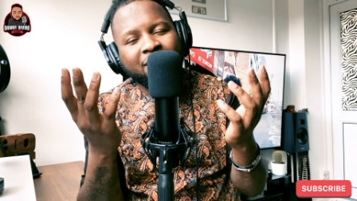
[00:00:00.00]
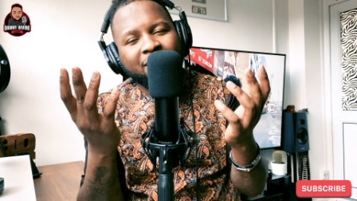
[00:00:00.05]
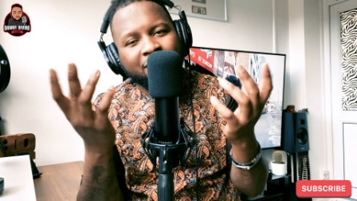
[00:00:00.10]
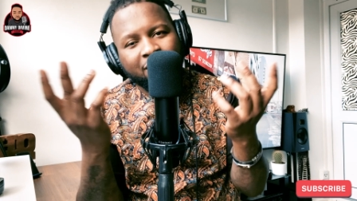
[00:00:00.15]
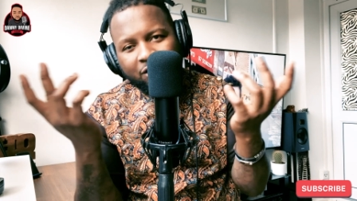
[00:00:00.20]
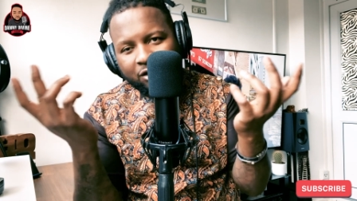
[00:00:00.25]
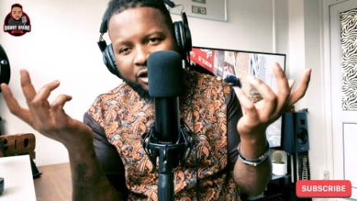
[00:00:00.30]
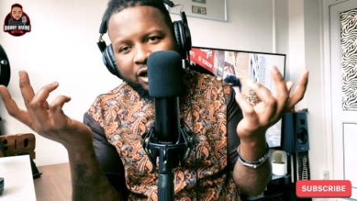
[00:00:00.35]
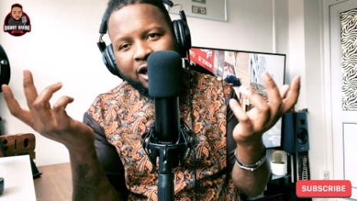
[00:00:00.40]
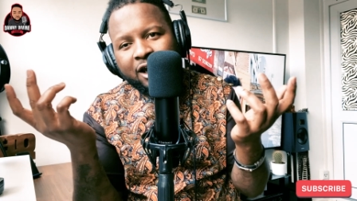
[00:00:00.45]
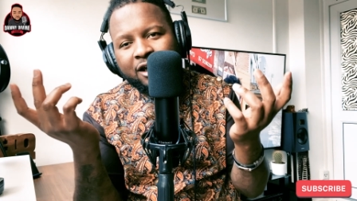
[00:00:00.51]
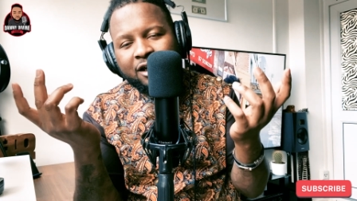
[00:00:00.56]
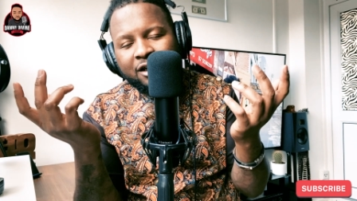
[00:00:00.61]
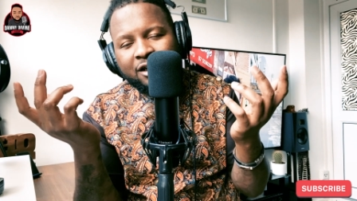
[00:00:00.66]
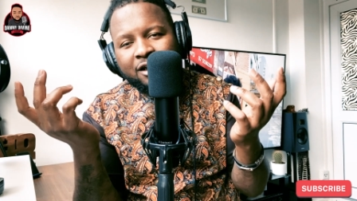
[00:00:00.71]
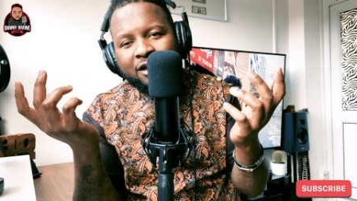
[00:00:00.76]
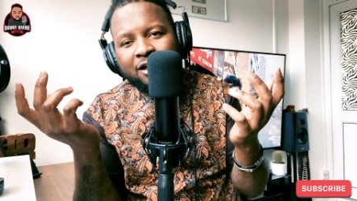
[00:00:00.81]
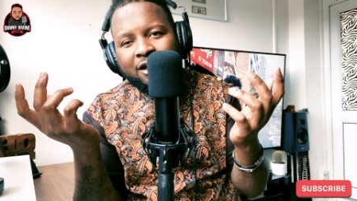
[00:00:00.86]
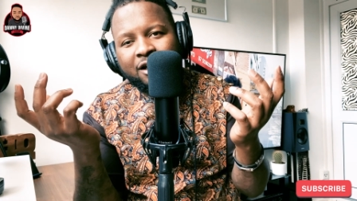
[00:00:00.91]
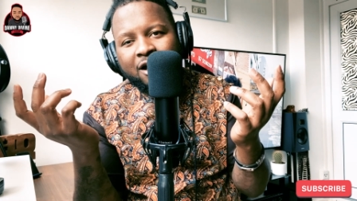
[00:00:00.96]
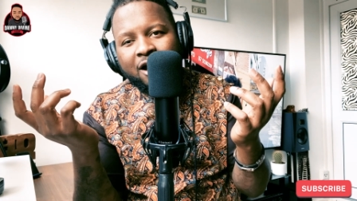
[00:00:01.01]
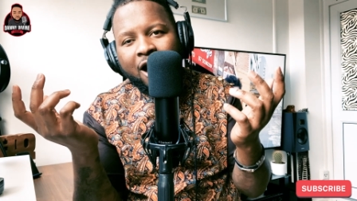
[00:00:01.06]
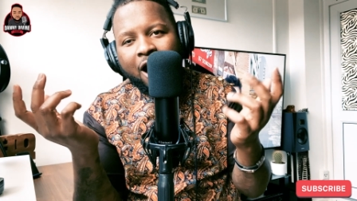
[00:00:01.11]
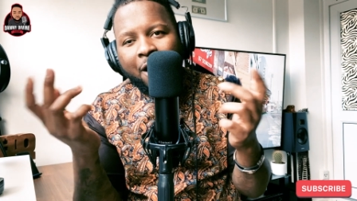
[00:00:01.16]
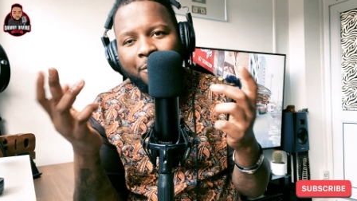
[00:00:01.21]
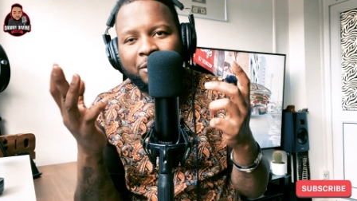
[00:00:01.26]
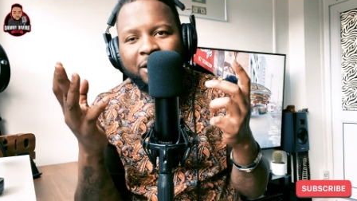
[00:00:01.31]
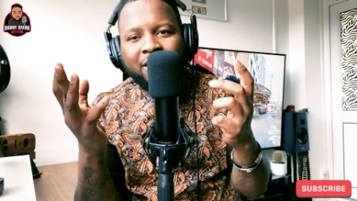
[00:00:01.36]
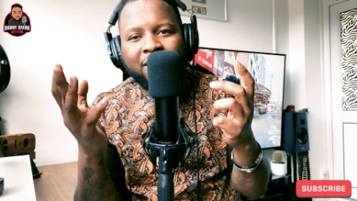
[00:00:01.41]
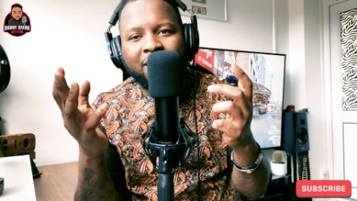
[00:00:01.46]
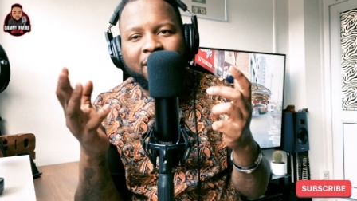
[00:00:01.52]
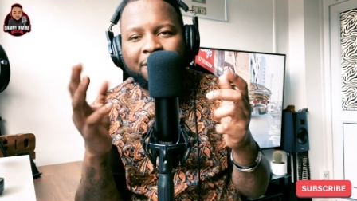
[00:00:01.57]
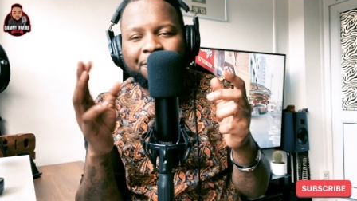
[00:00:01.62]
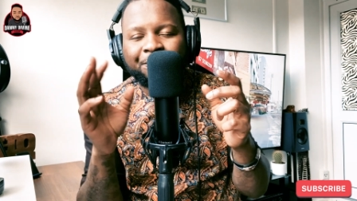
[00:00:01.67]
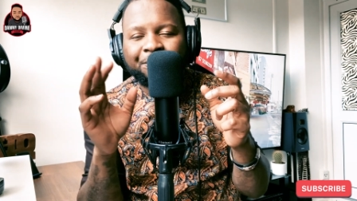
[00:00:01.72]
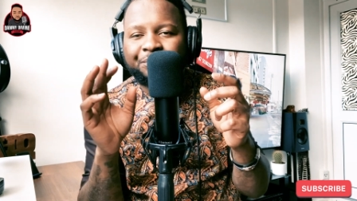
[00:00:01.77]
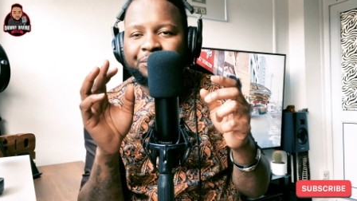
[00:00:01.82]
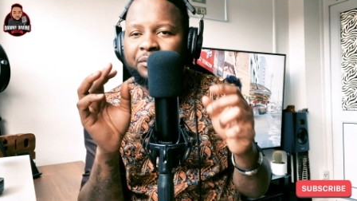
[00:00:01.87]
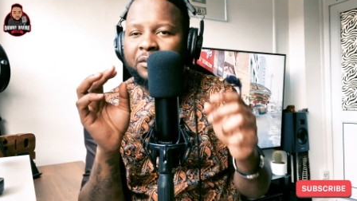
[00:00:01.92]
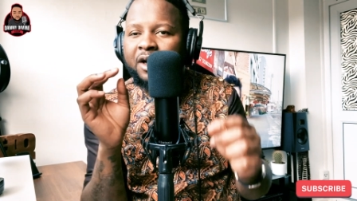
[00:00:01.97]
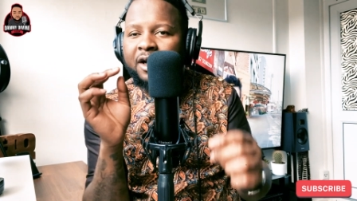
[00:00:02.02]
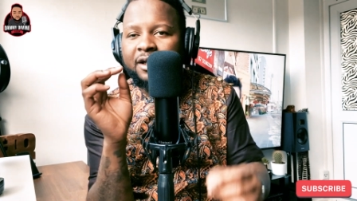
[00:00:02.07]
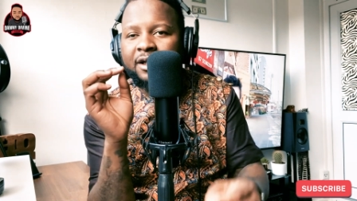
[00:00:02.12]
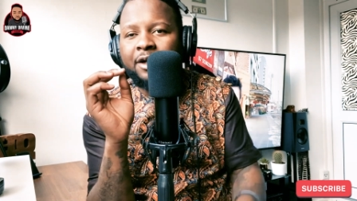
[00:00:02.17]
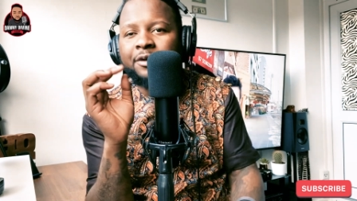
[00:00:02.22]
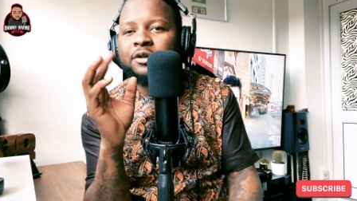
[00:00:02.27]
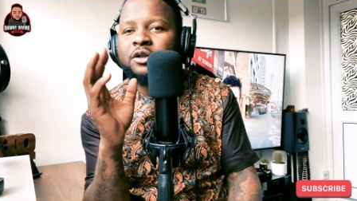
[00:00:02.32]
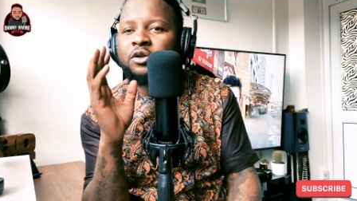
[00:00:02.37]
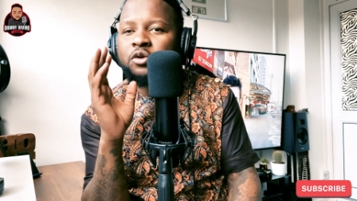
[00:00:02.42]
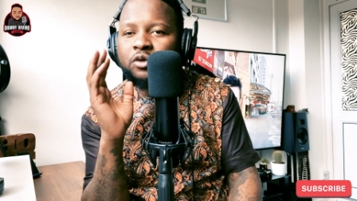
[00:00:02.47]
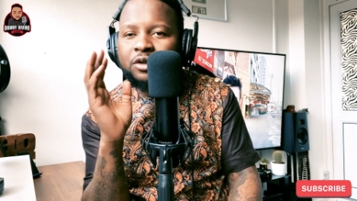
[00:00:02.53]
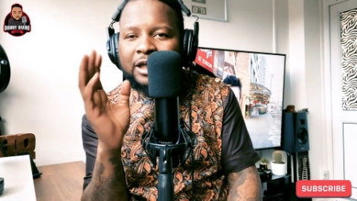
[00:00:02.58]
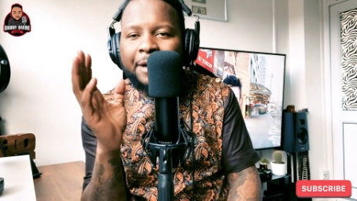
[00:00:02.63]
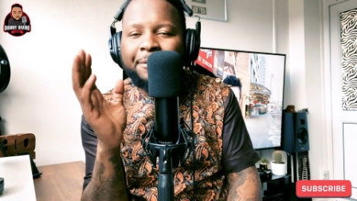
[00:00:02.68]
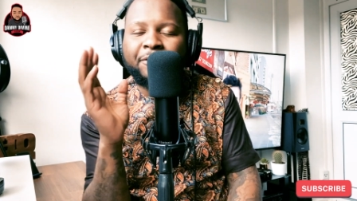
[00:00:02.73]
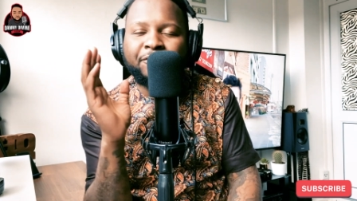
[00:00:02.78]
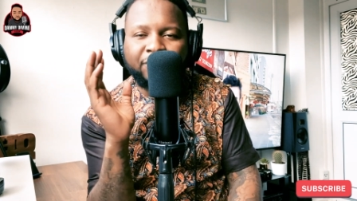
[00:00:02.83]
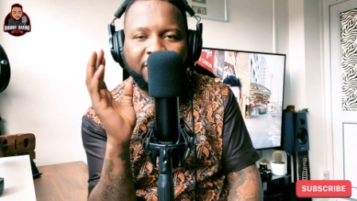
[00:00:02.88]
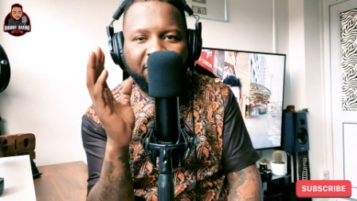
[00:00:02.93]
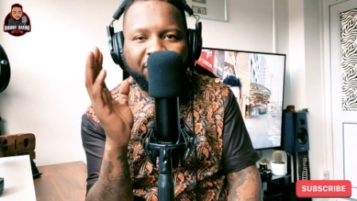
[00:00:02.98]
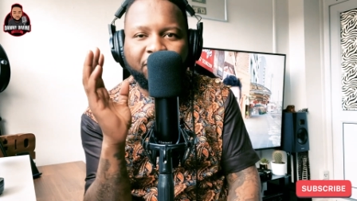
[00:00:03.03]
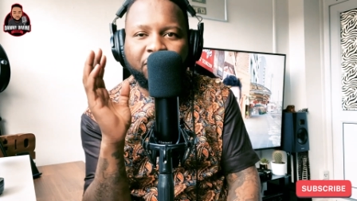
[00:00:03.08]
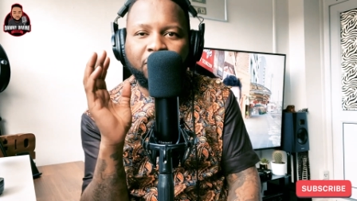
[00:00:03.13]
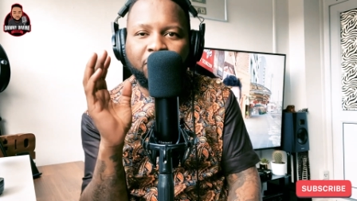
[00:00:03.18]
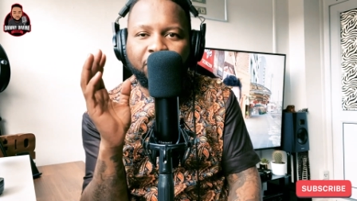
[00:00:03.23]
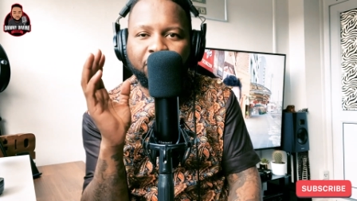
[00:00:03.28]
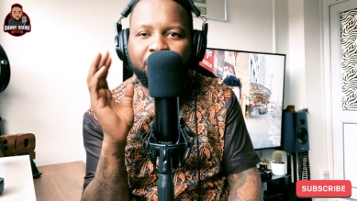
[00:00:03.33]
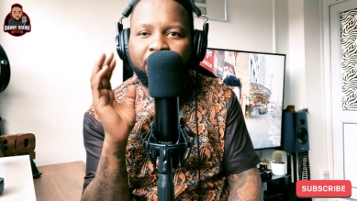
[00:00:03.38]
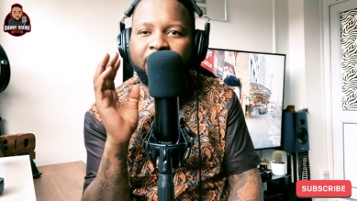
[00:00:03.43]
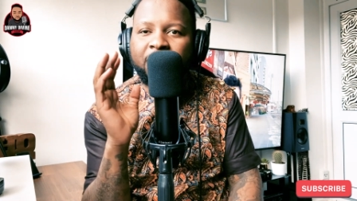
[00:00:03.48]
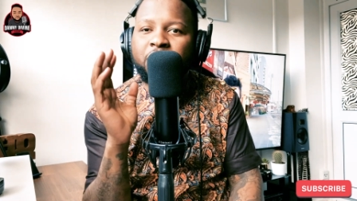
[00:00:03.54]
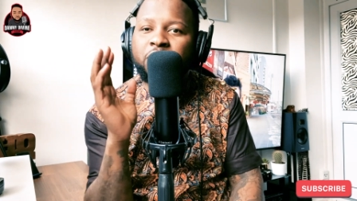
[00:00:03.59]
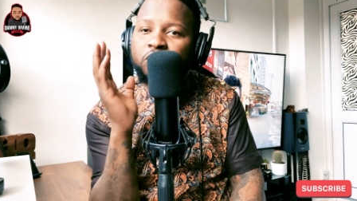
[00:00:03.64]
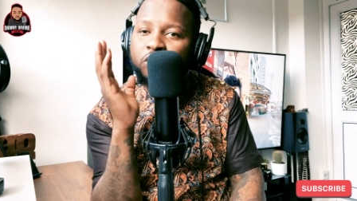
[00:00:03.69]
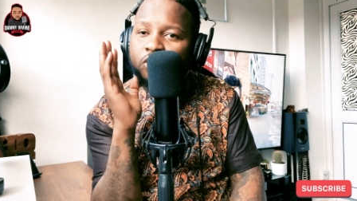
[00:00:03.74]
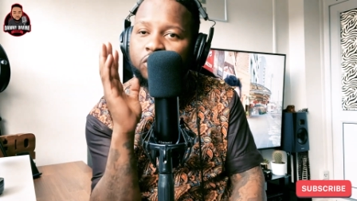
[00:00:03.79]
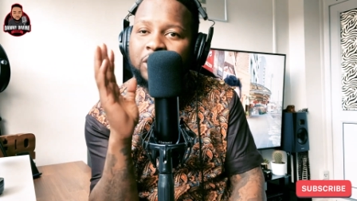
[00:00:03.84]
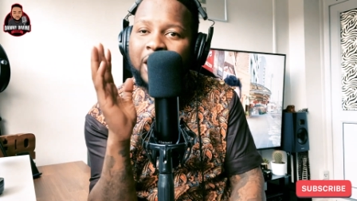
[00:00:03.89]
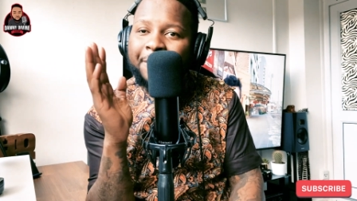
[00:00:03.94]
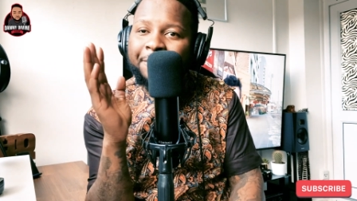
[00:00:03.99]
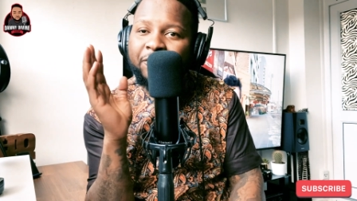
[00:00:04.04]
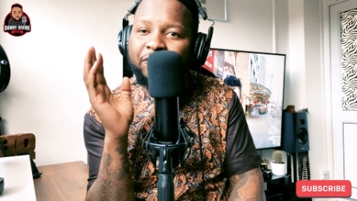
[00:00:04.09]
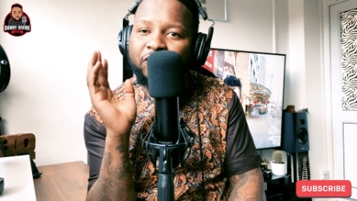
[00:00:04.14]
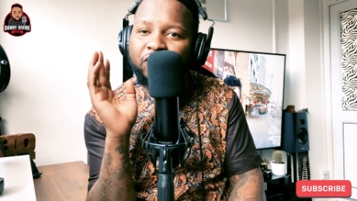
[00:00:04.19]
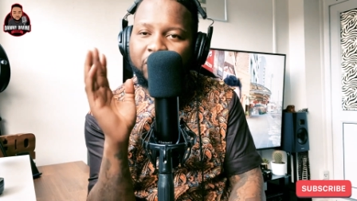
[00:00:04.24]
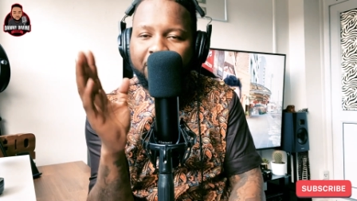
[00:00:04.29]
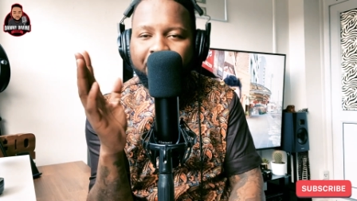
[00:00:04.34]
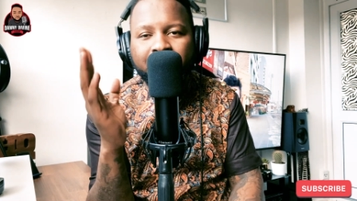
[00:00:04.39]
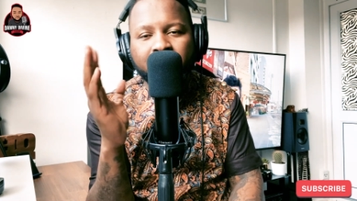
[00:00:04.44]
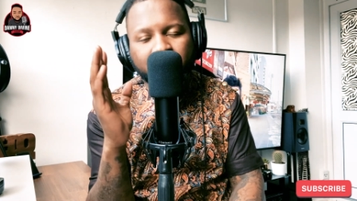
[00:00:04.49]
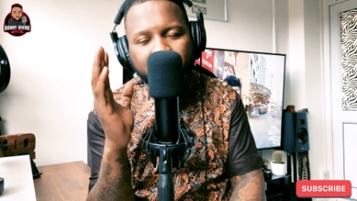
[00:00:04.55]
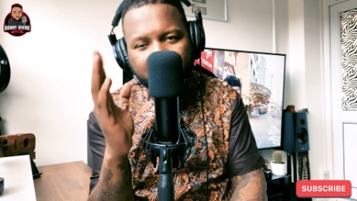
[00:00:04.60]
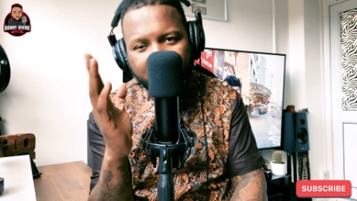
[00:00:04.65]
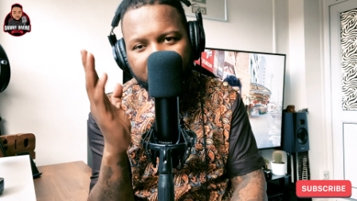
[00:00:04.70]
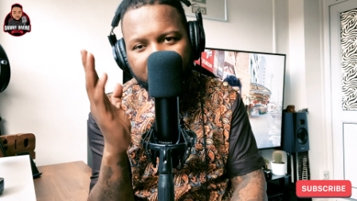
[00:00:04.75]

Okay? I mean, there's two type of different of there's two type of criminals in